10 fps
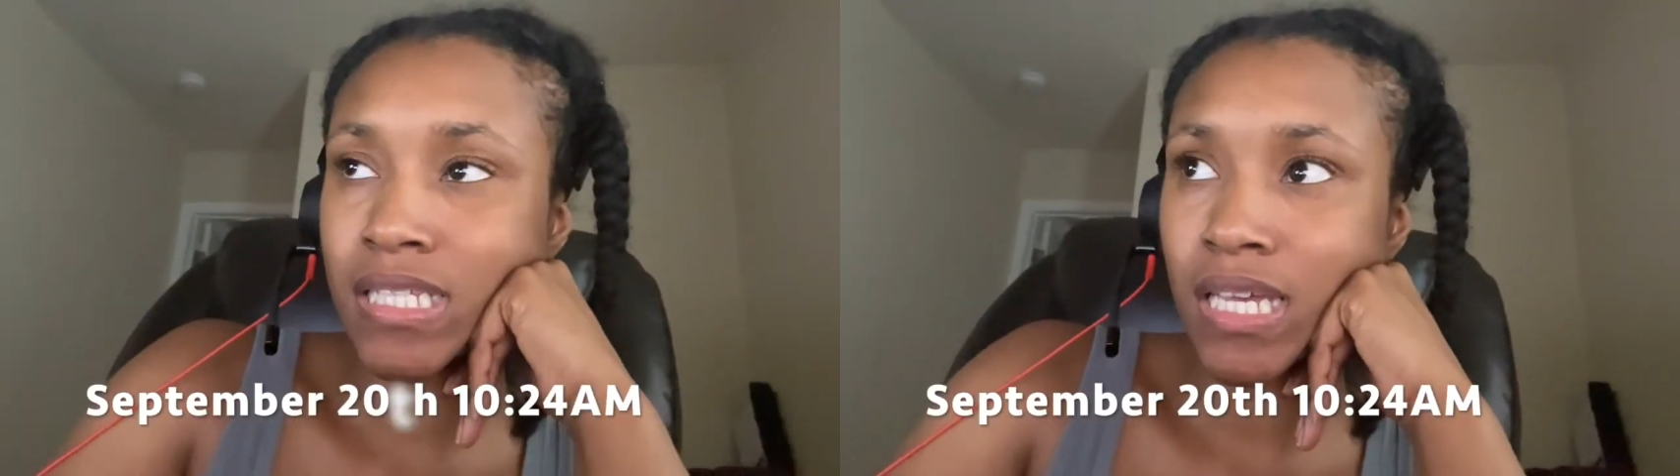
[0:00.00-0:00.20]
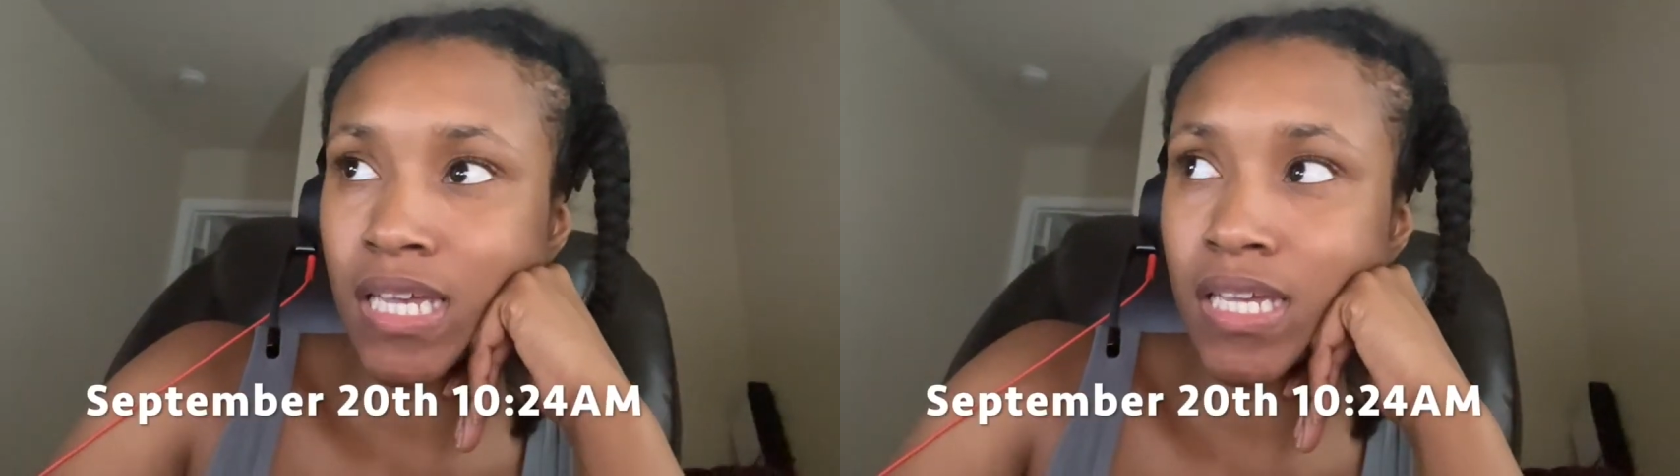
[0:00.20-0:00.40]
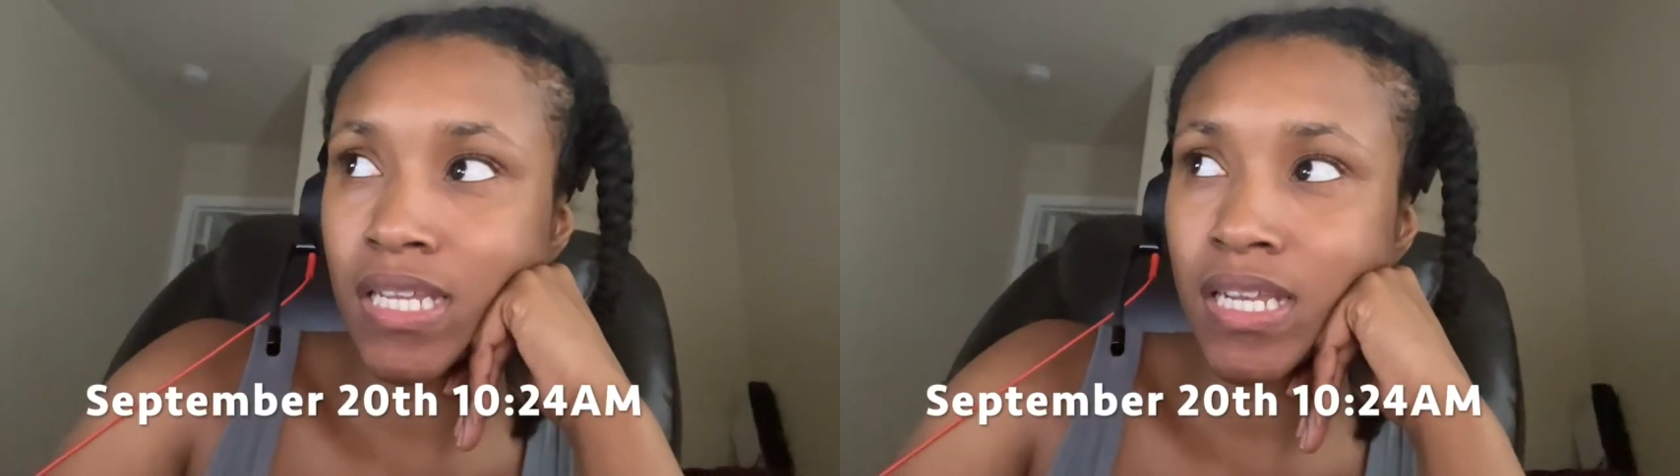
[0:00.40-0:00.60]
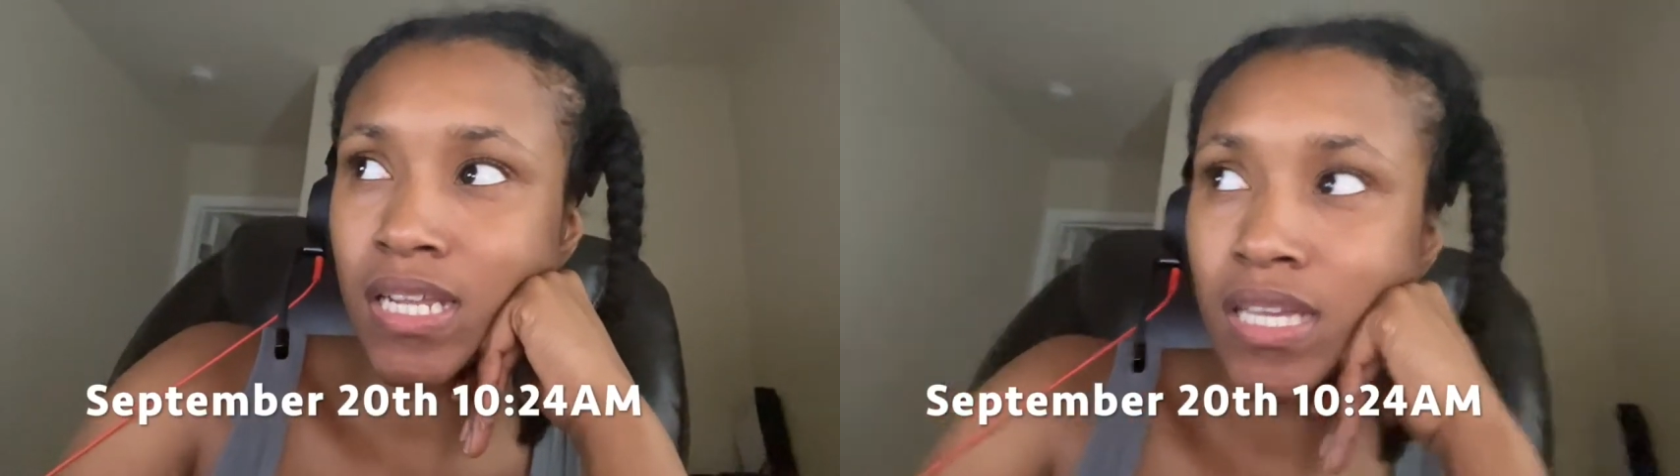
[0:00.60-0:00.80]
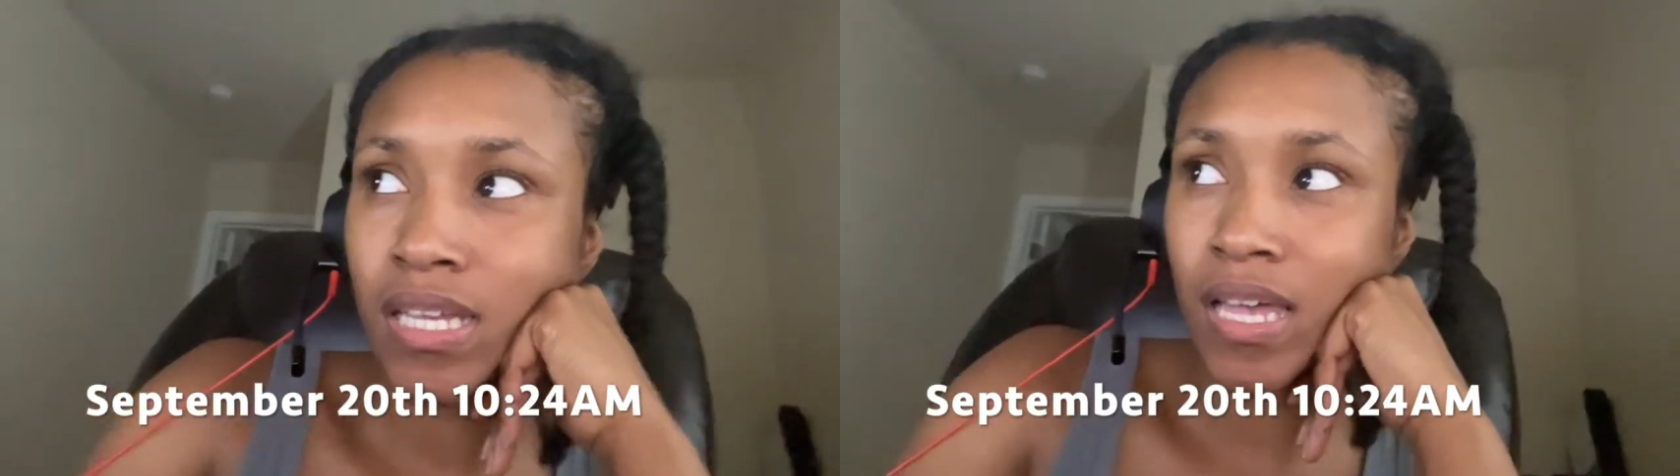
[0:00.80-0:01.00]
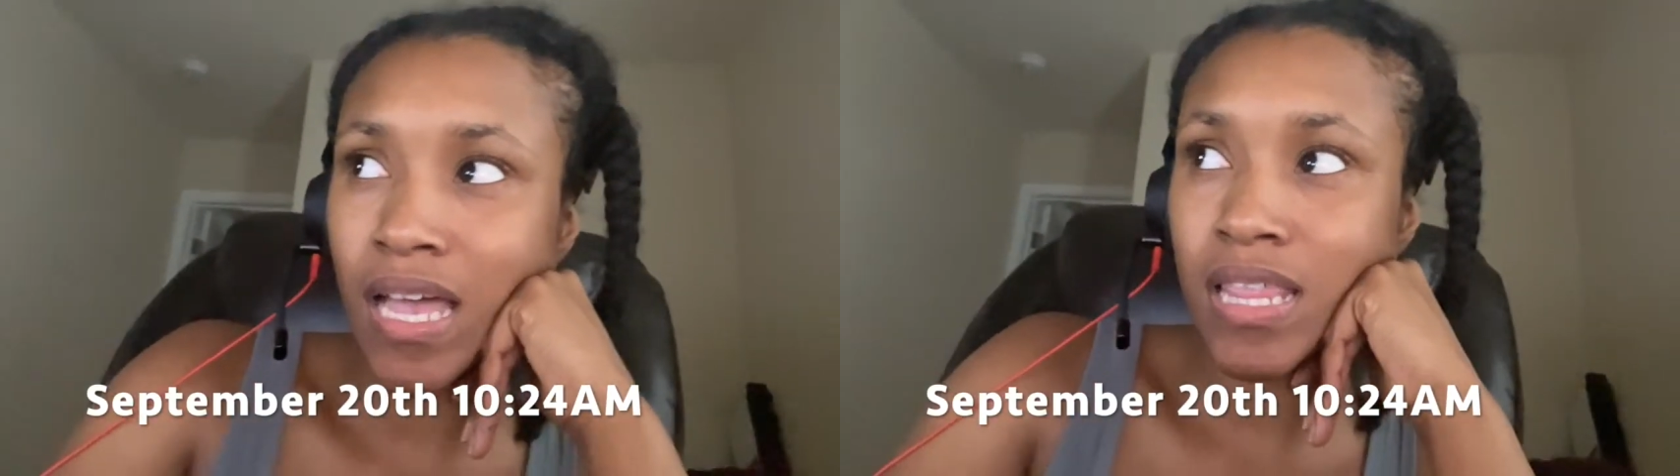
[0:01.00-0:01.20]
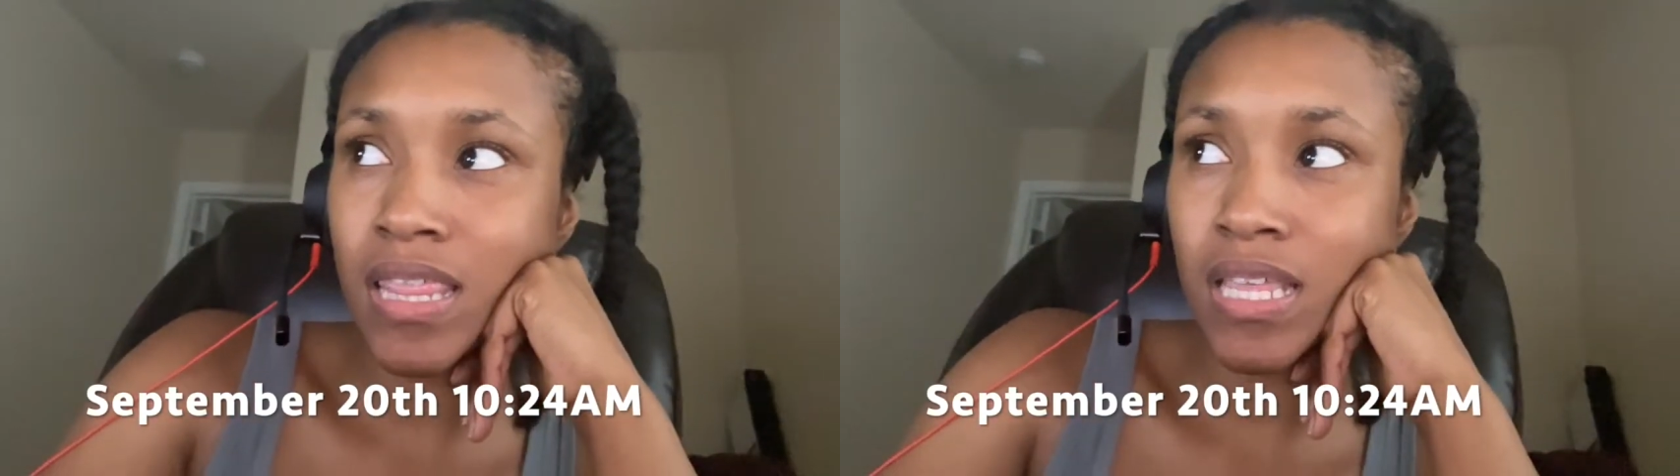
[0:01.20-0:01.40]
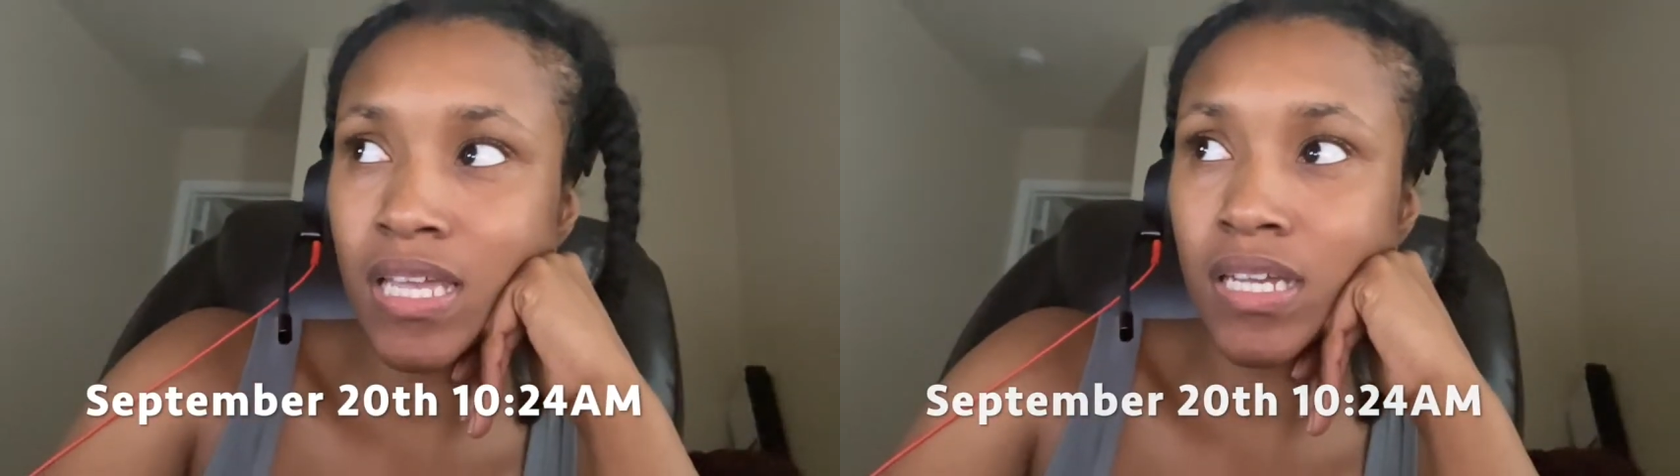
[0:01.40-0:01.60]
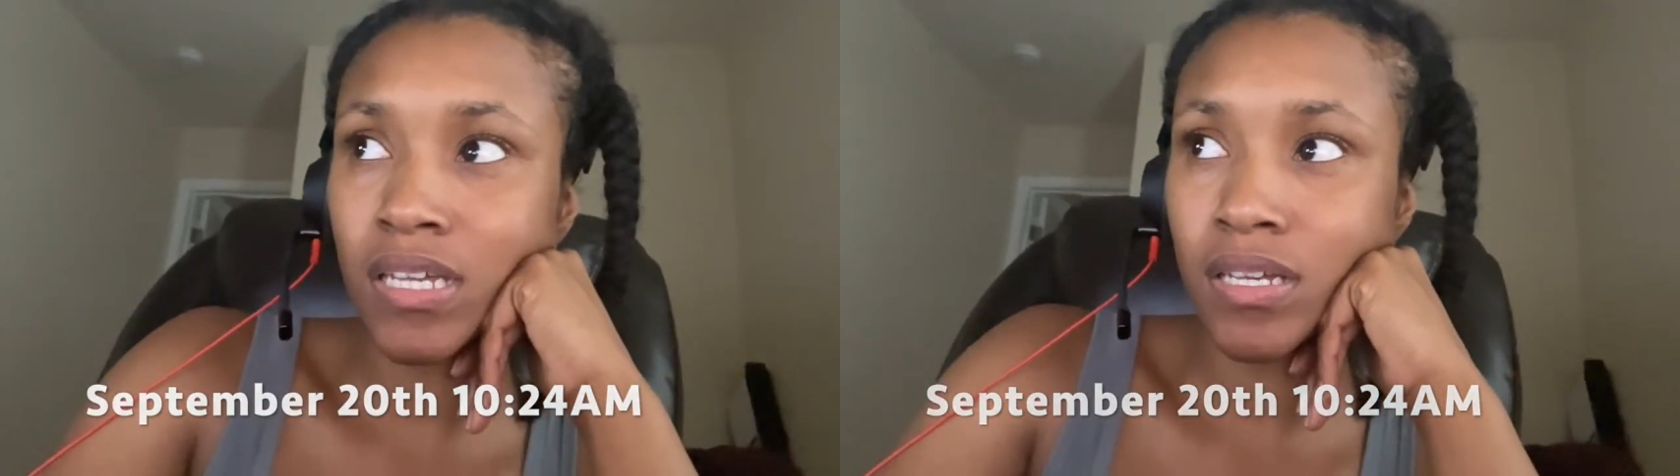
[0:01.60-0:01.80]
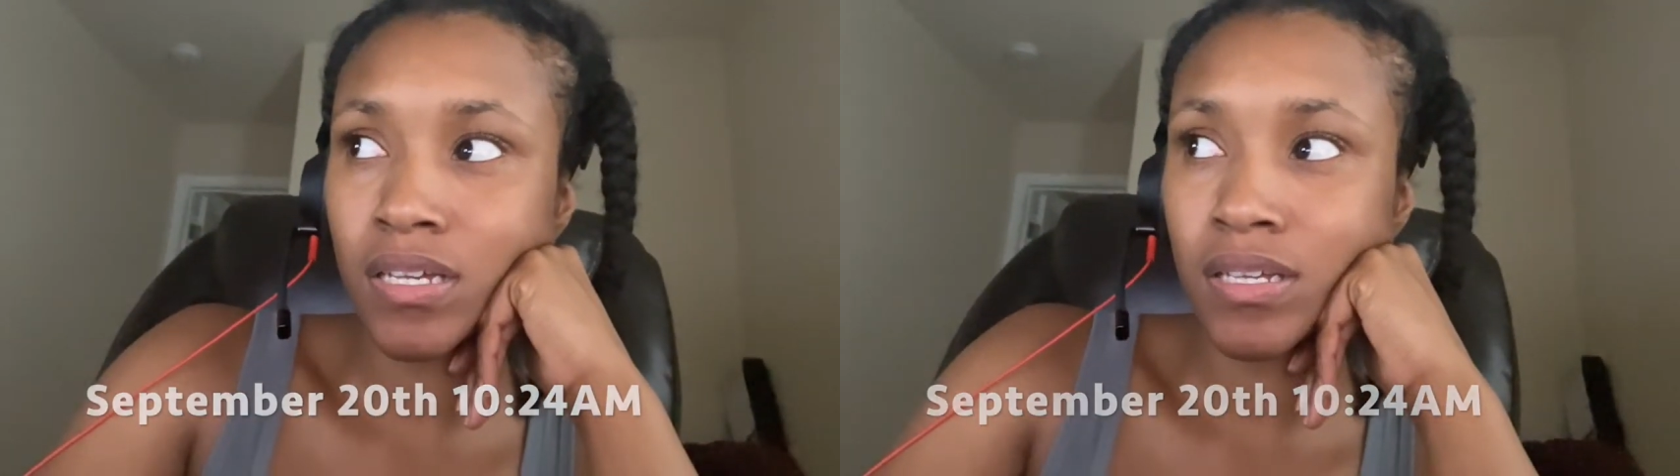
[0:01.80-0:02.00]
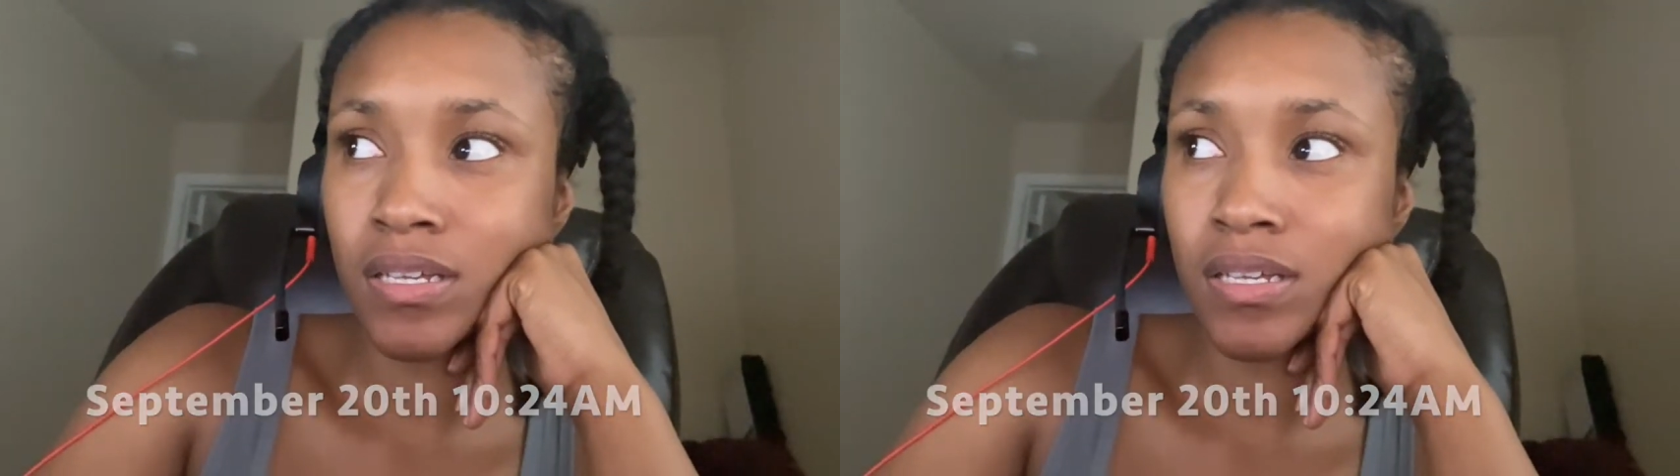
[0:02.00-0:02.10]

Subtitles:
10, I think,